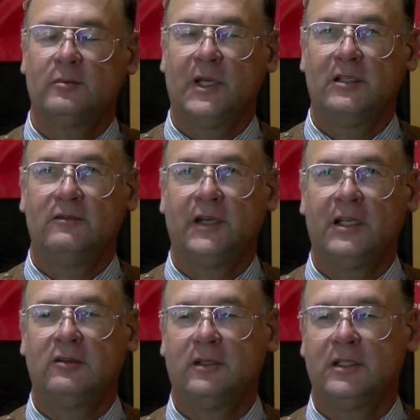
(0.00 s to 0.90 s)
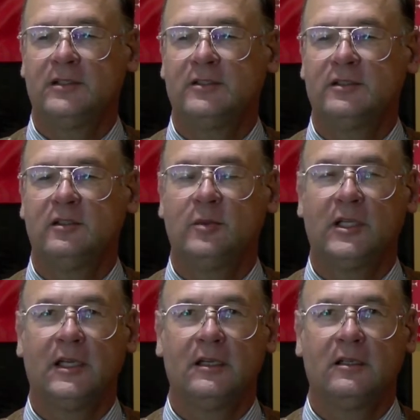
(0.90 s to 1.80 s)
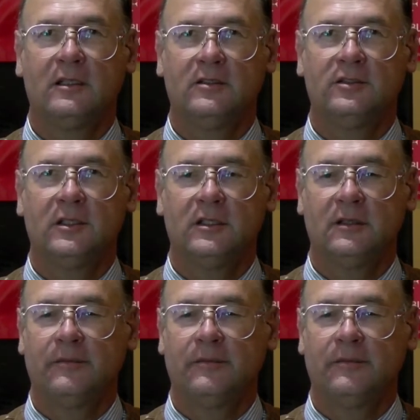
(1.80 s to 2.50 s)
manufacturing as a senior mechanical engineer.